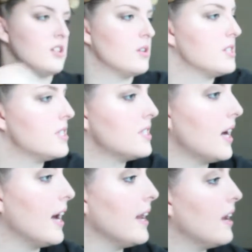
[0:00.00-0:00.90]
do is
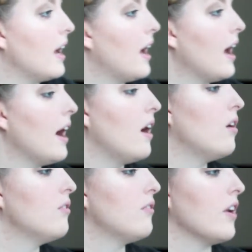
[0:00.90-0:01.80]
decide
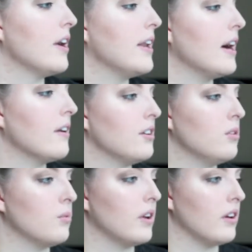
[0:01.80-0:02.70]
how far down
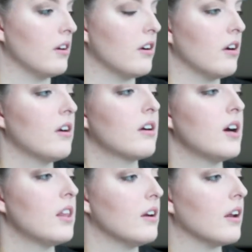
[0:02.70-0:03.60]
you want your
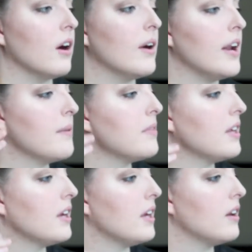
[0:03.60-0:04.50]
color to go. And I'm
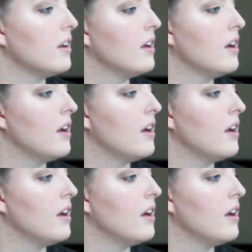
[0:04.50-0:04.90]
thinking,